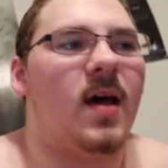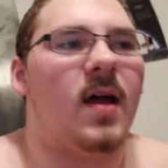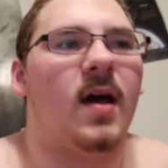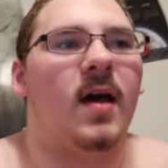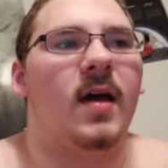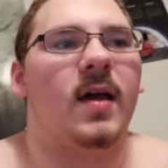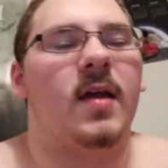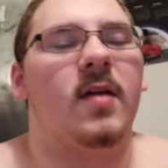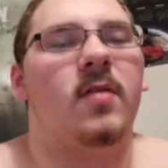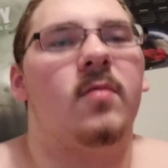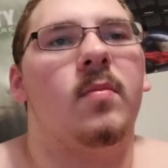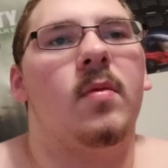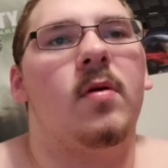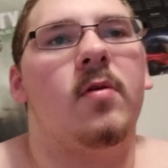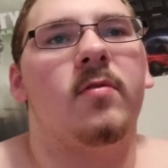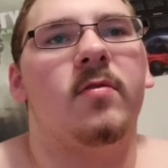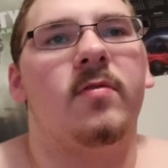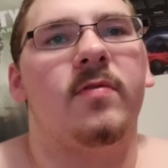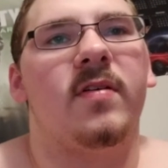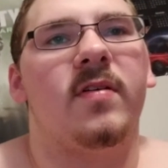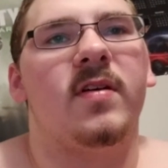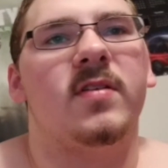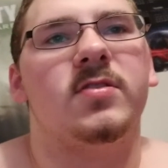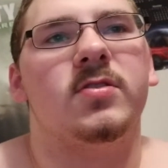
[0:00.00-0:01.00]
I can't remember
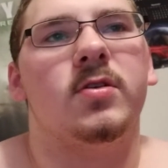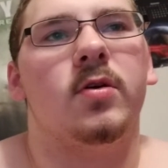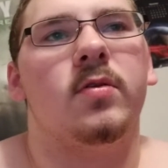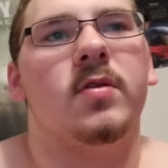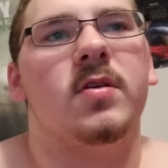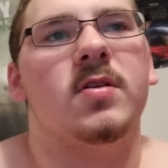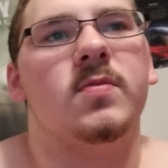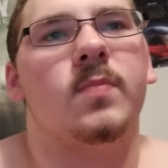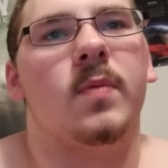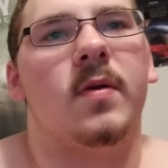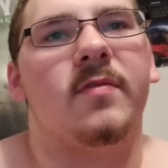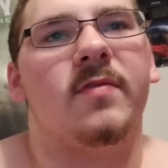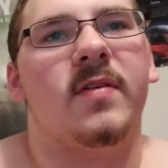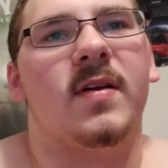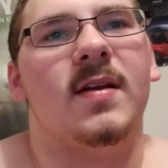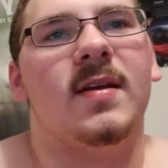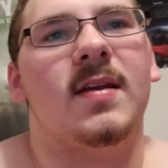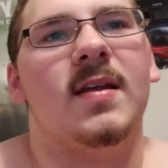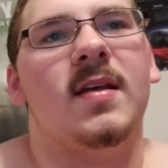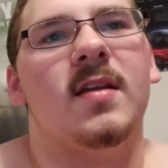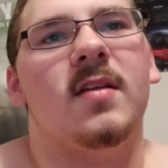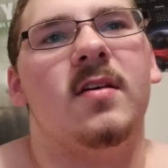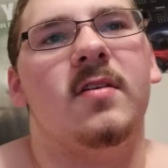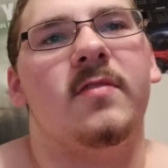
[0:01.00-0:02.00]
if I showed this, but if I
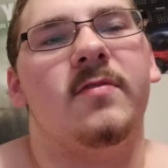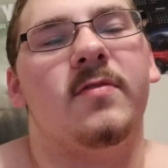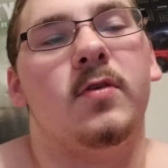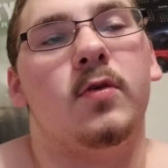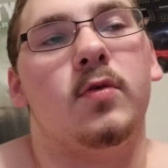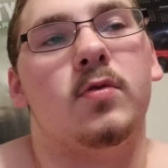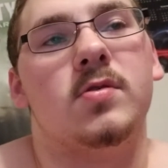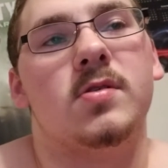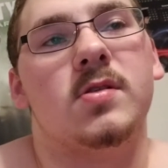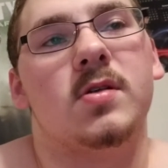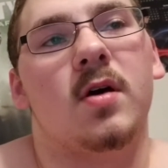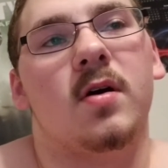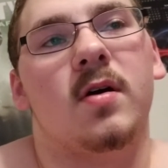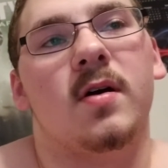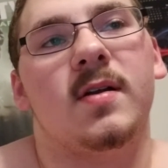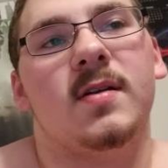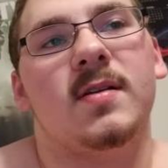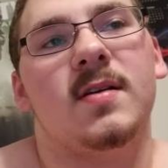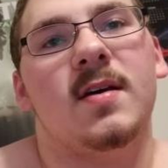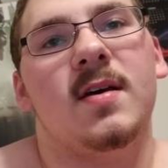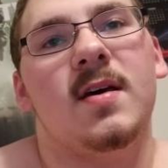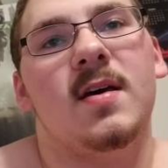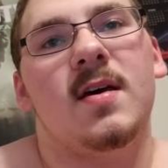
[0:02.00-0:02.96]
did, if you saw it,